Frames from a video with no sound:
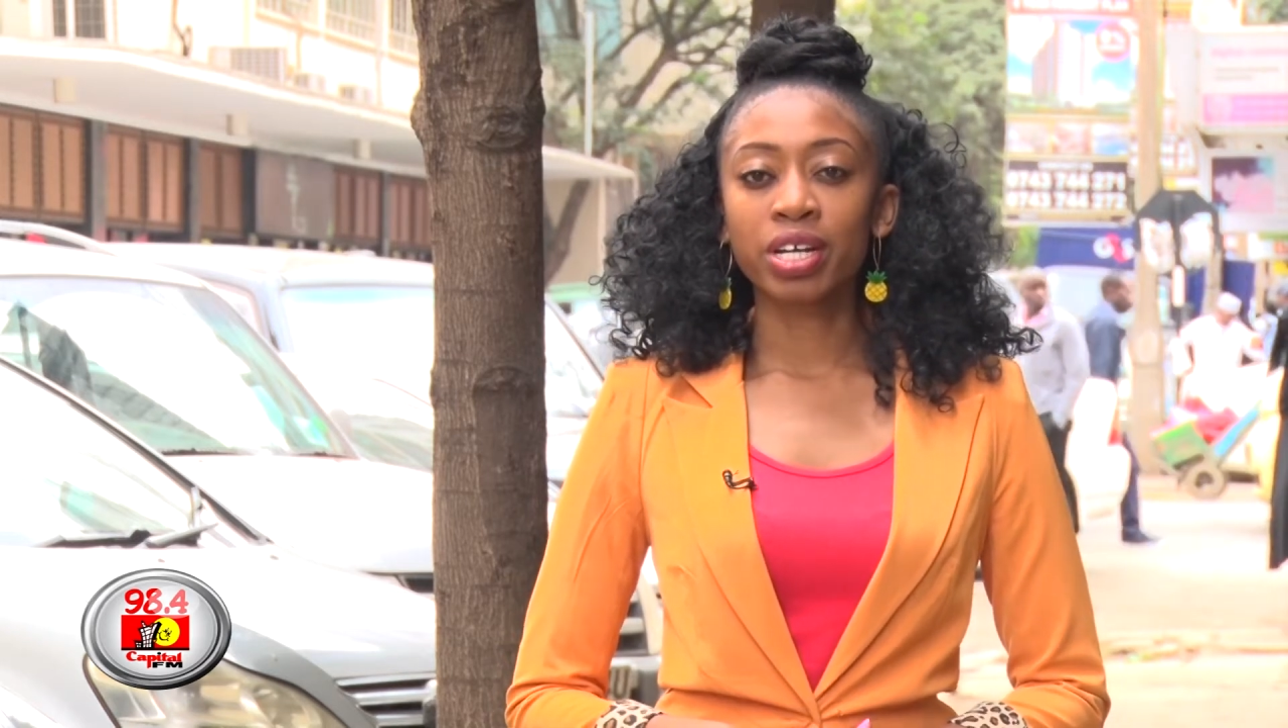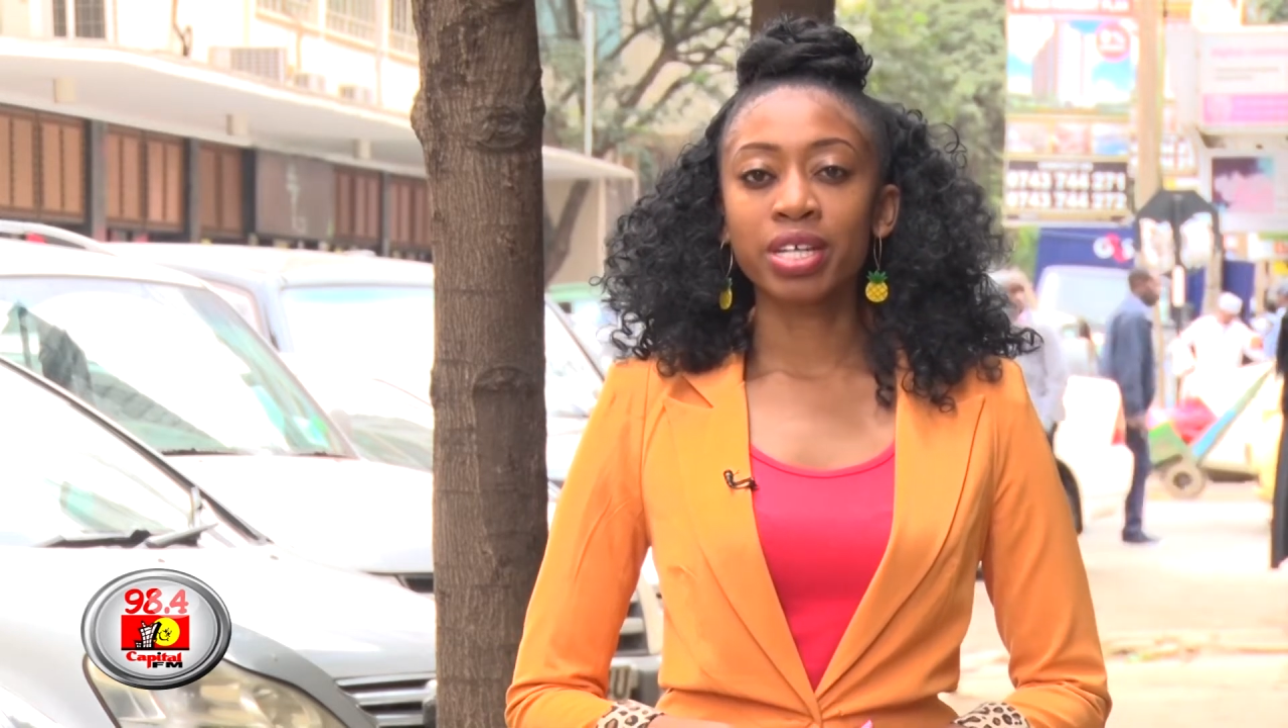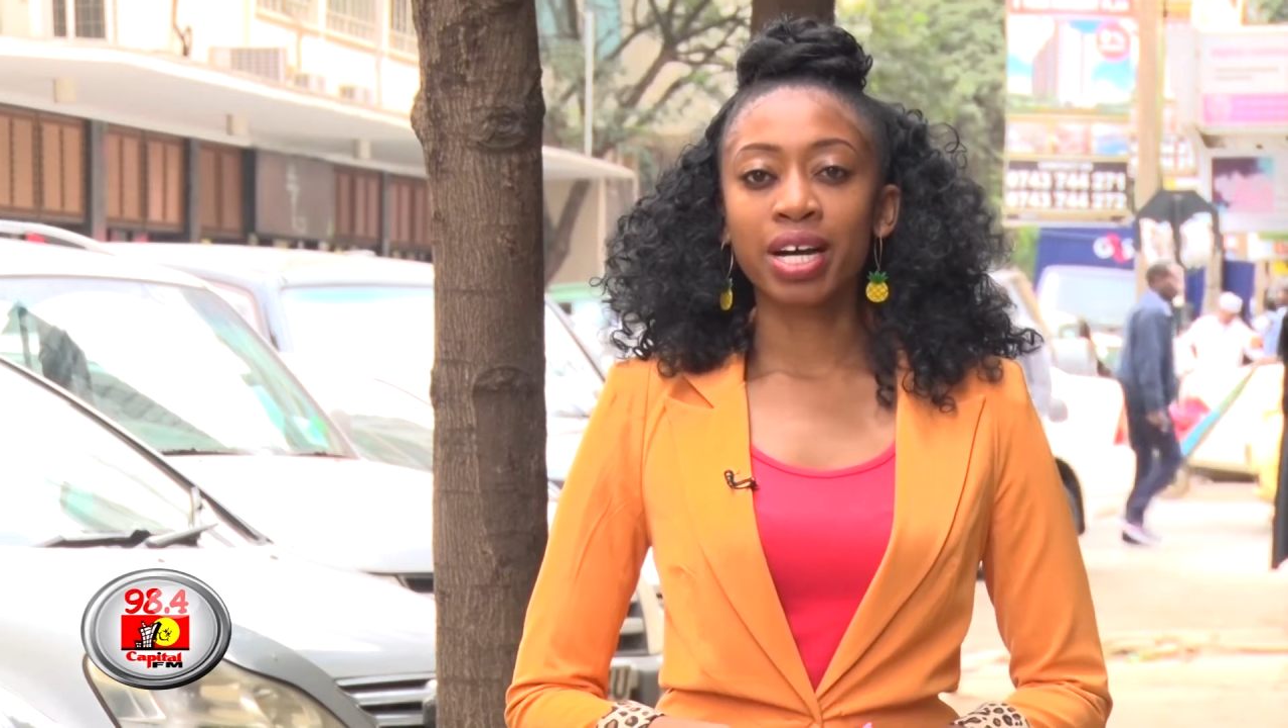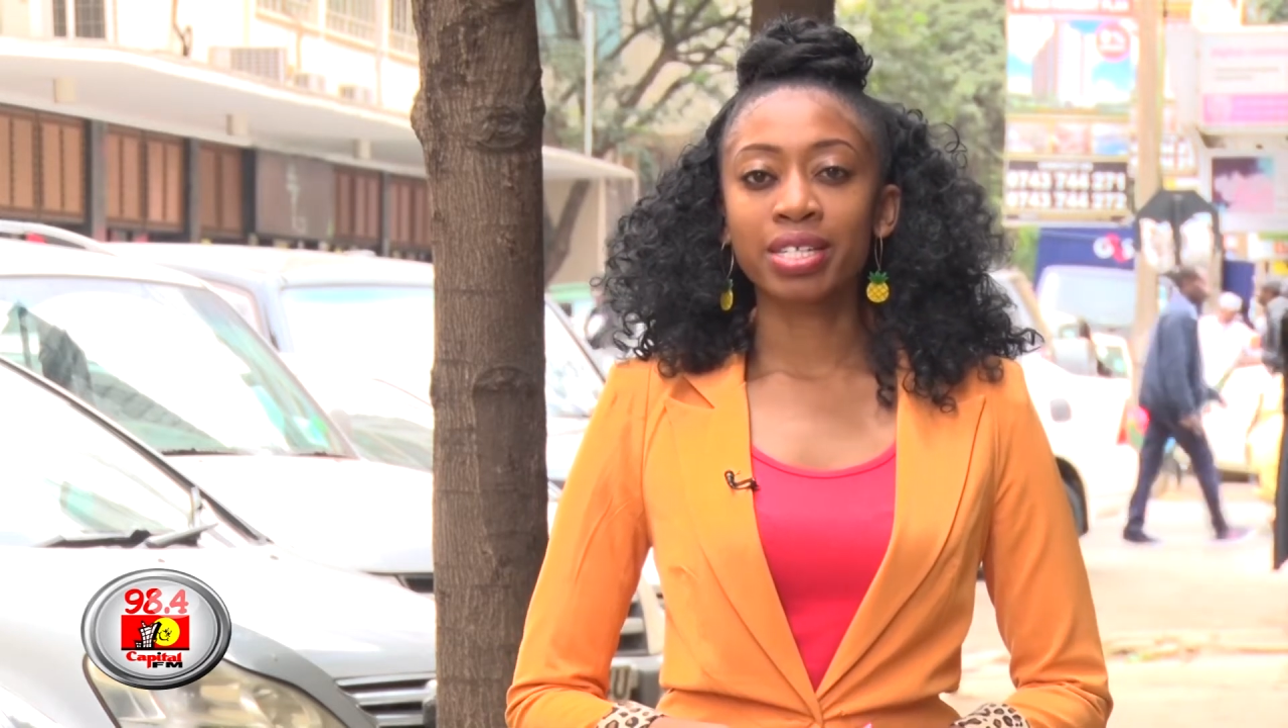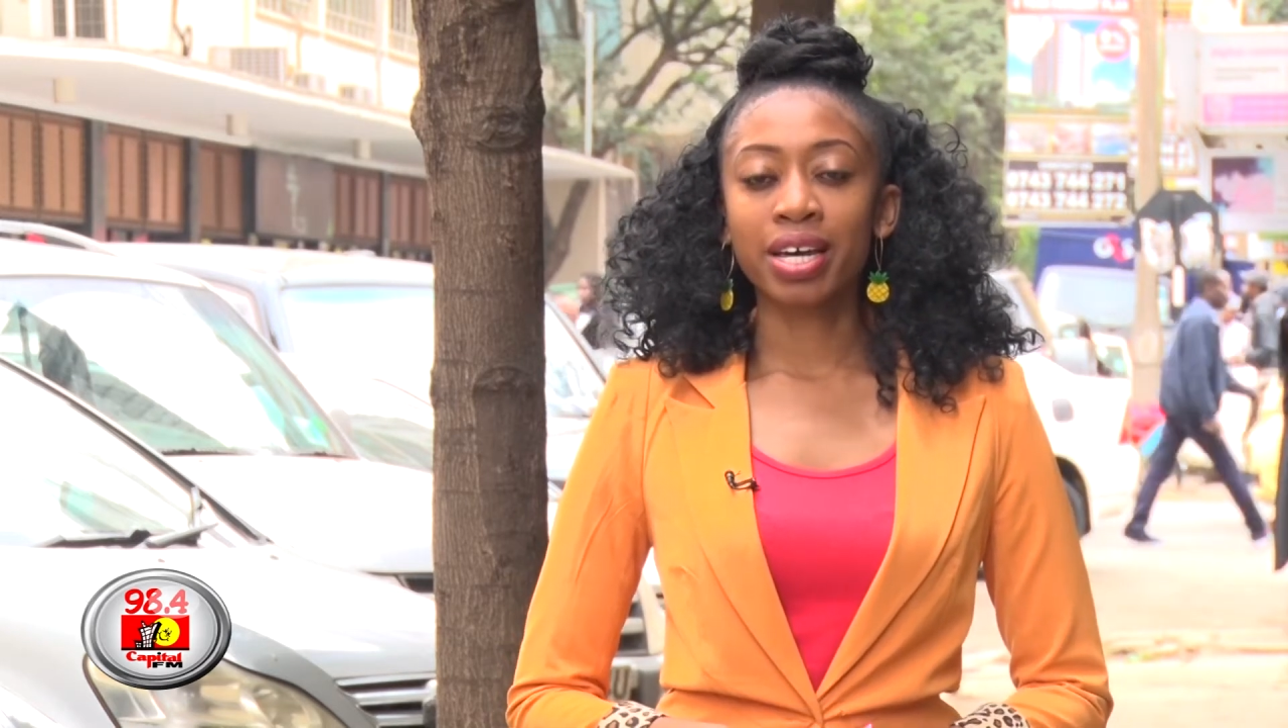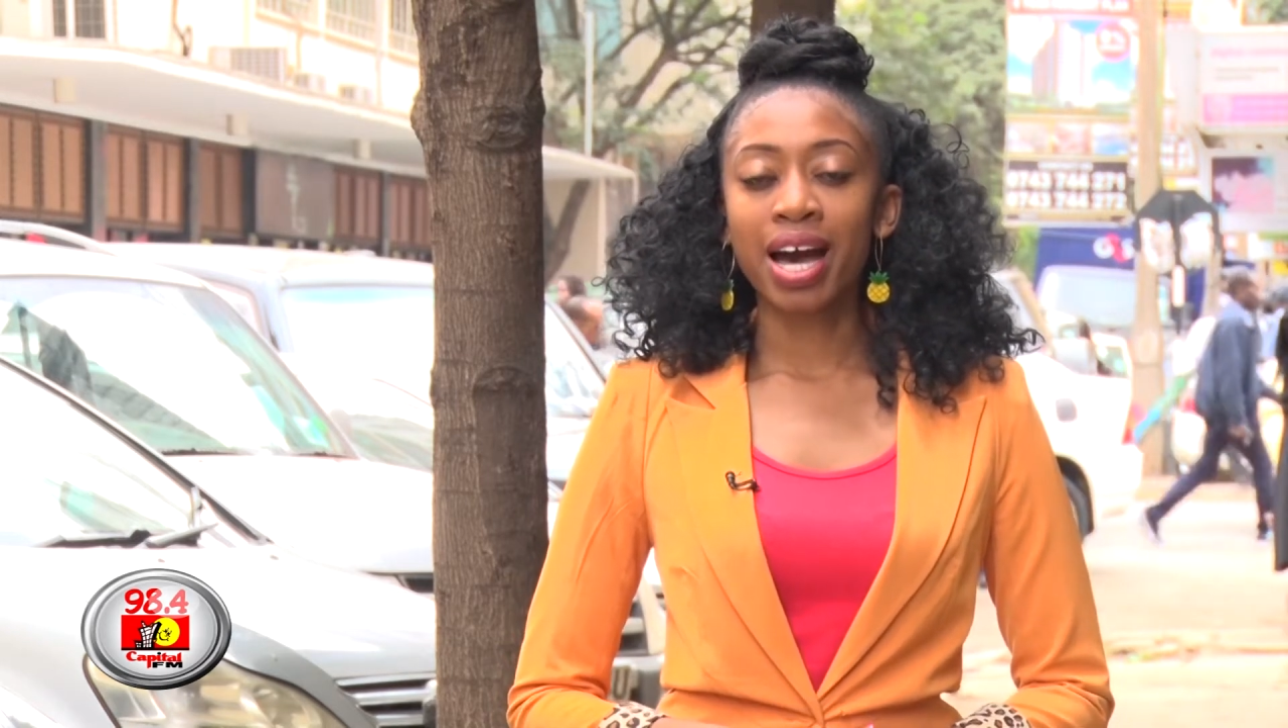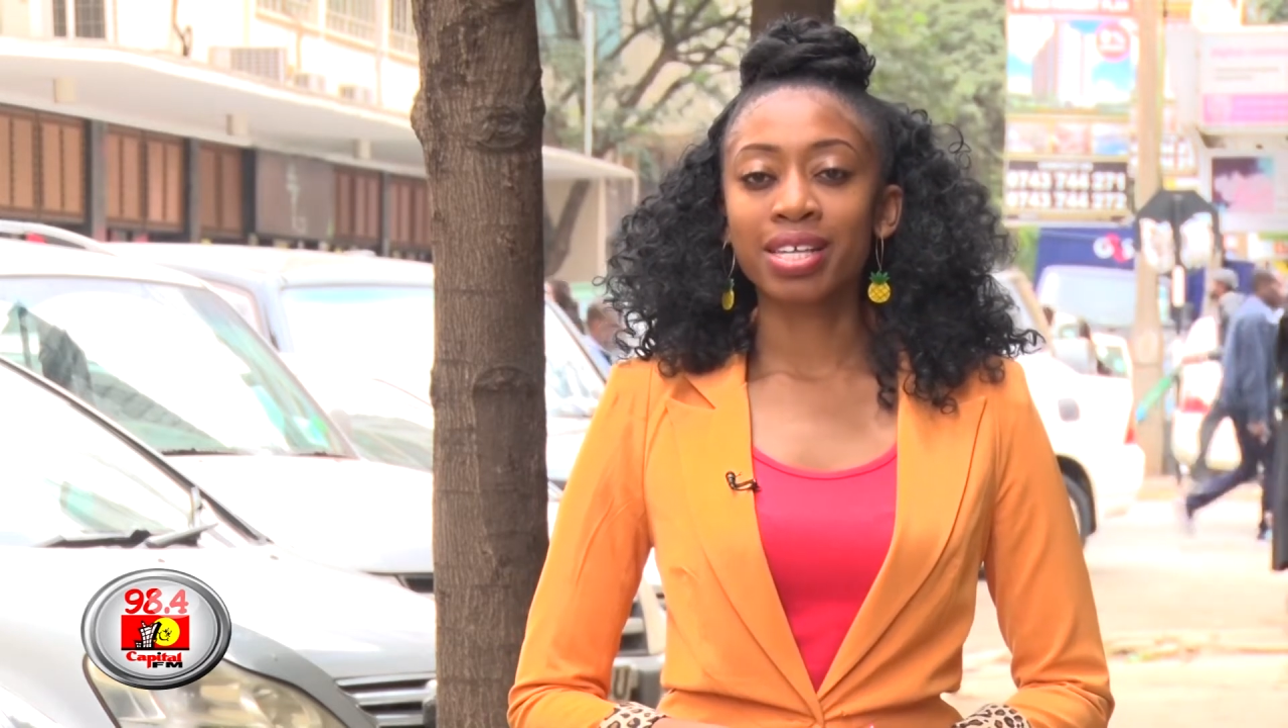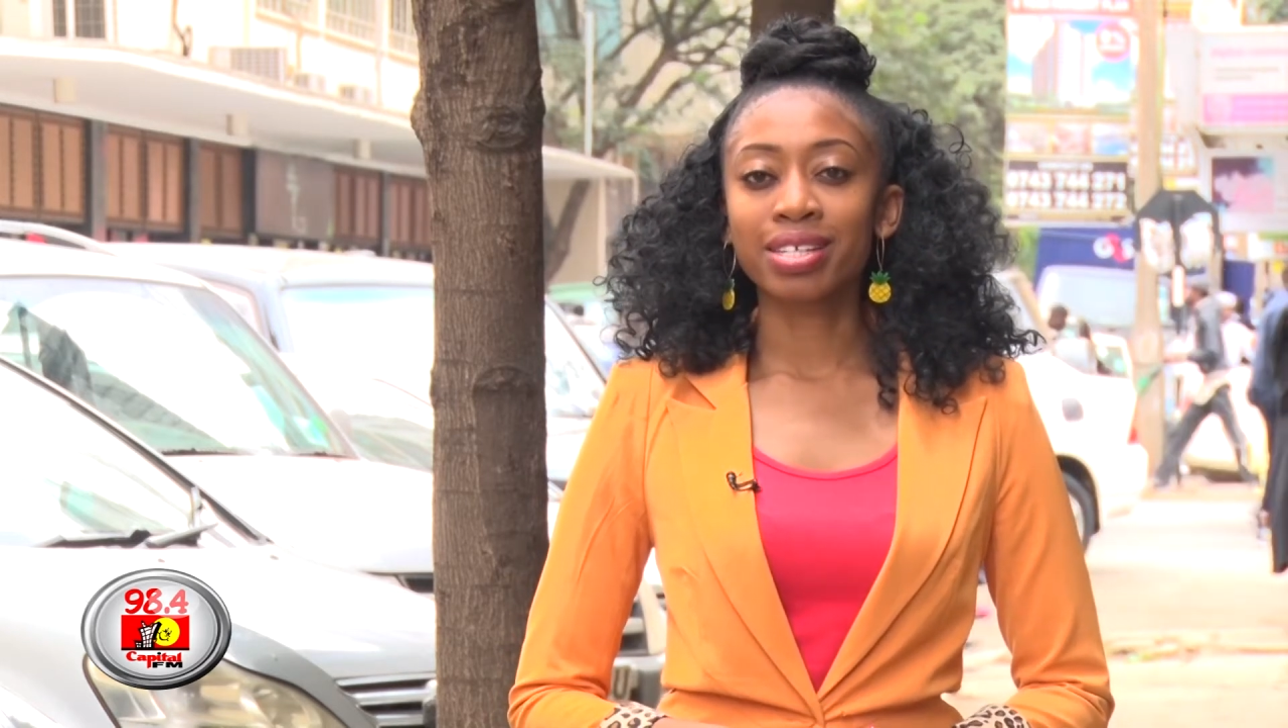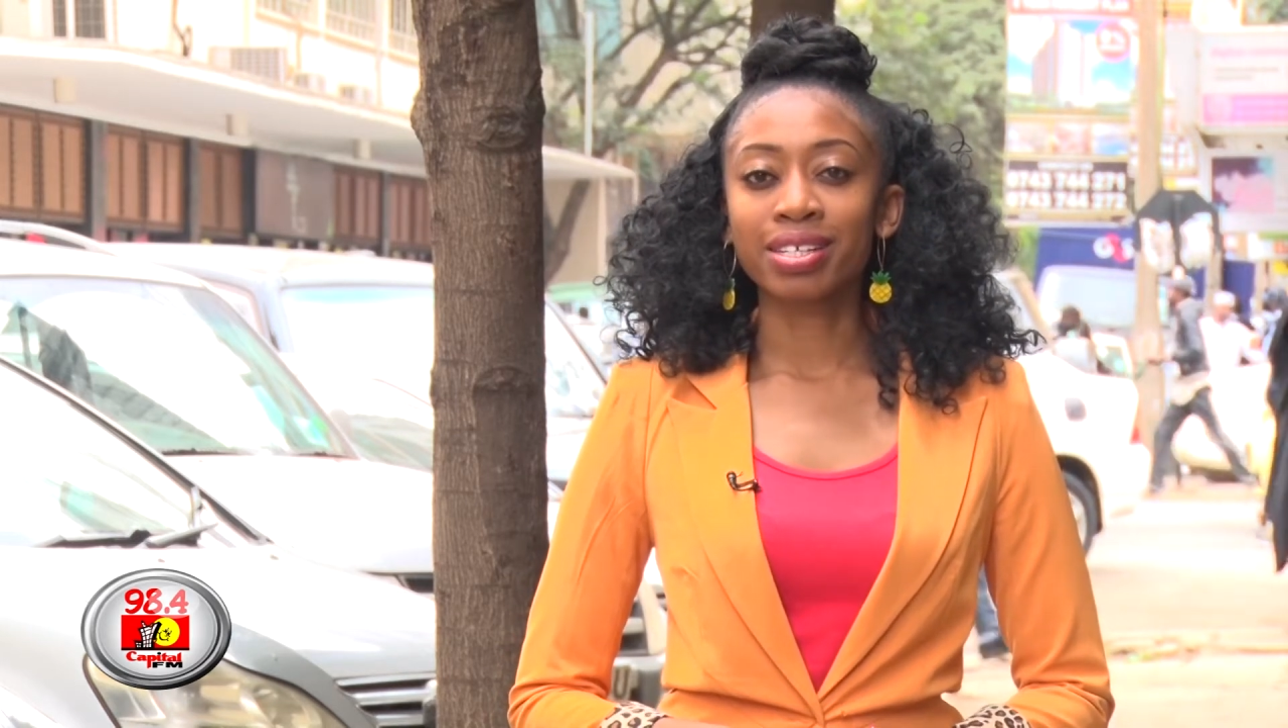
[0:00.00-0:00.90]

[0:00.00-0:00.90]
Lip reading: Kenyatta has